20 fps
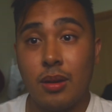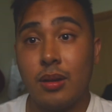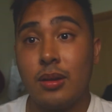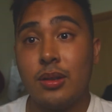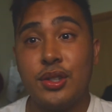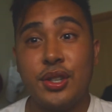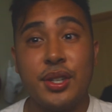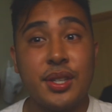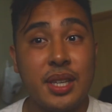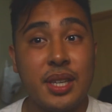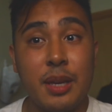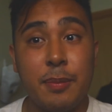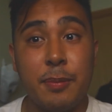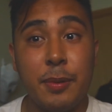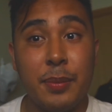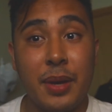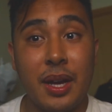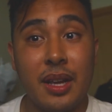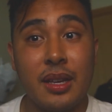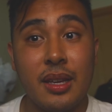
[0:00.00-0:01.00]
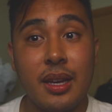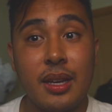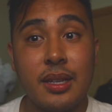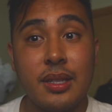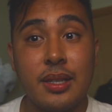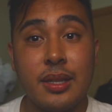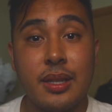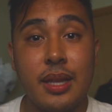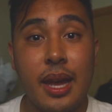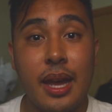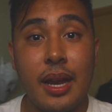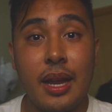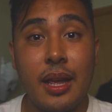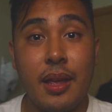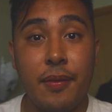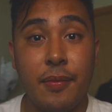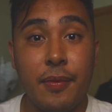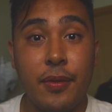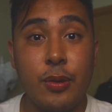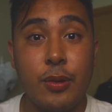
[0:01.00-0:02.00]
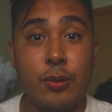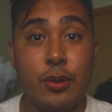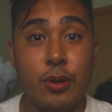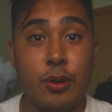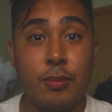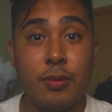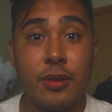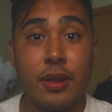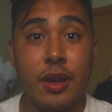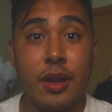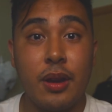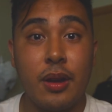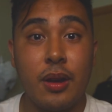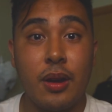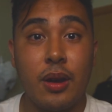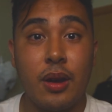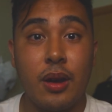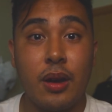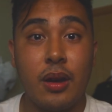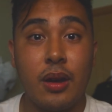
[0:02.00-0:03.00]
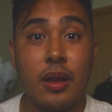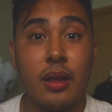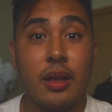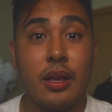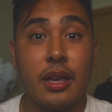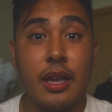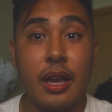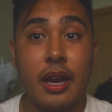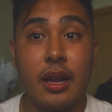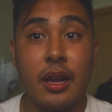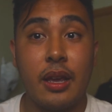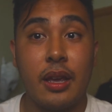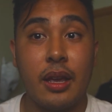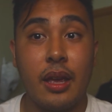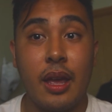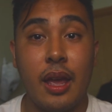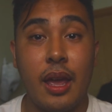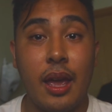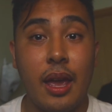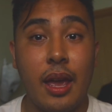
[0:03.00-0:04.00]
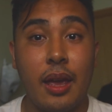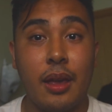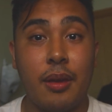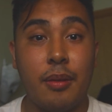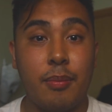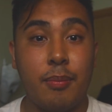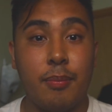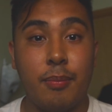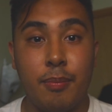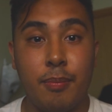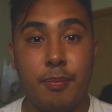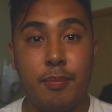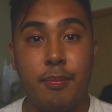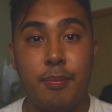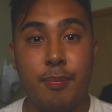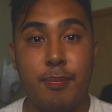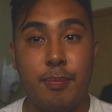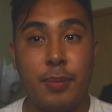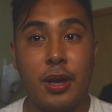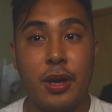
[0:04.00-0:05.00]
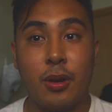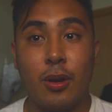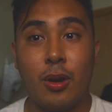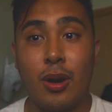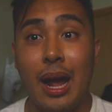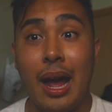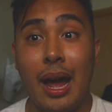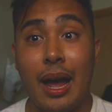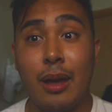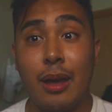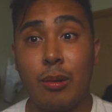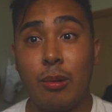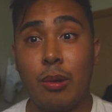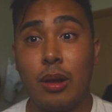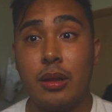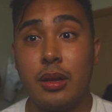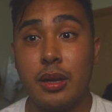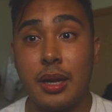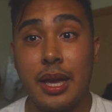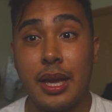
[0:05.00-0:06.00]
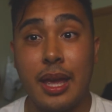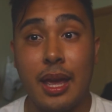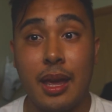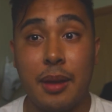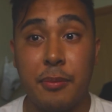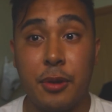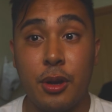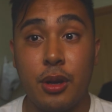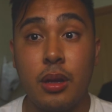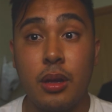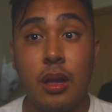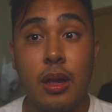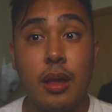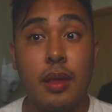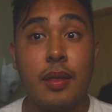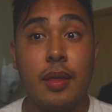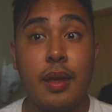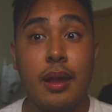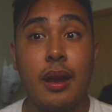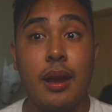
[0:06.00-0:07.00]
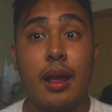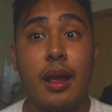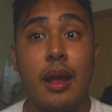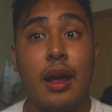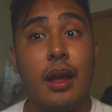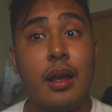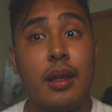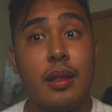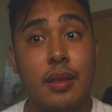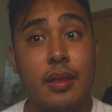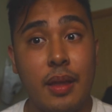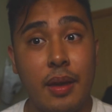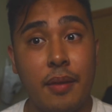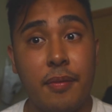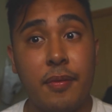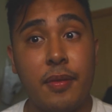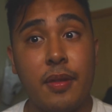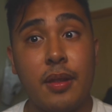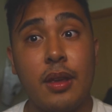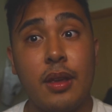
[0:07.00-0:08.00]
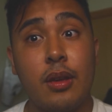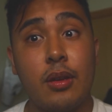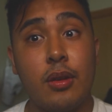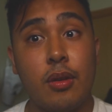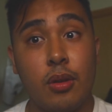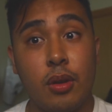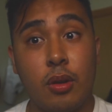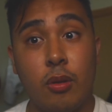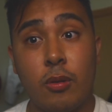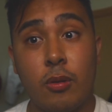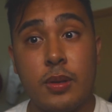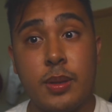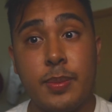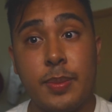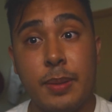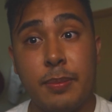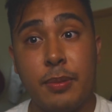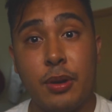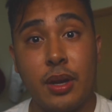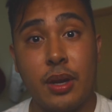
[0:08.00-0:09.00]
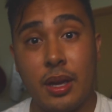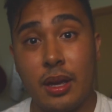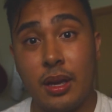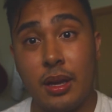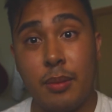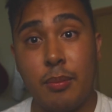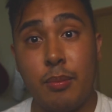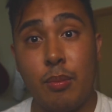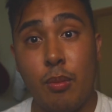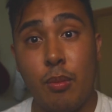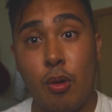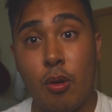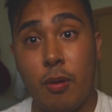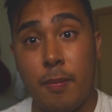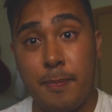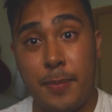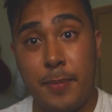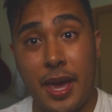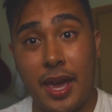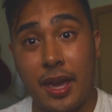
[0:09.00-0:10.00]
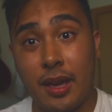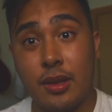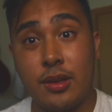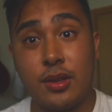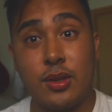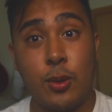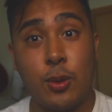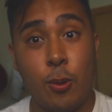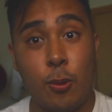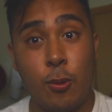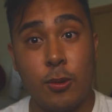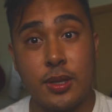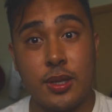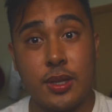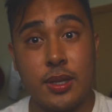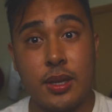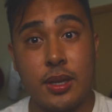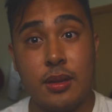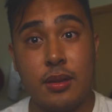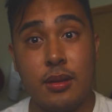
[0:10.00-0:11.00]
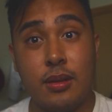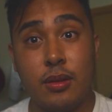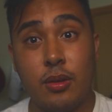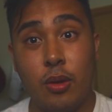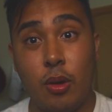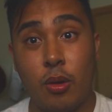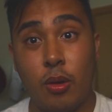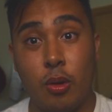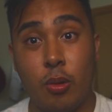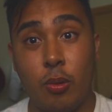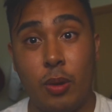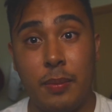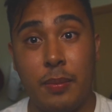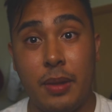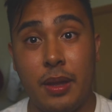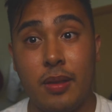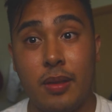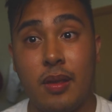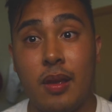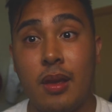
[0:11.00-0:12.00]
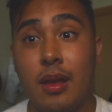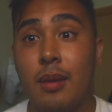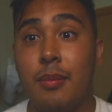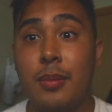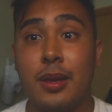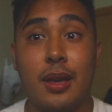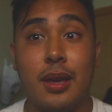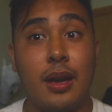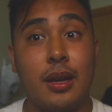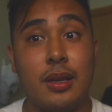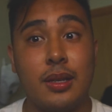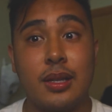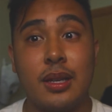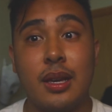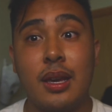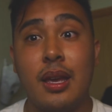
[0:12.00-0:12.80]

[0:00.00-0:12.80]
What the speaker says: Just keep in mind, guys, that if you do plan on getting a bigger, high quality camera, then definitely you're going to be putting in more bank towards your equipment, because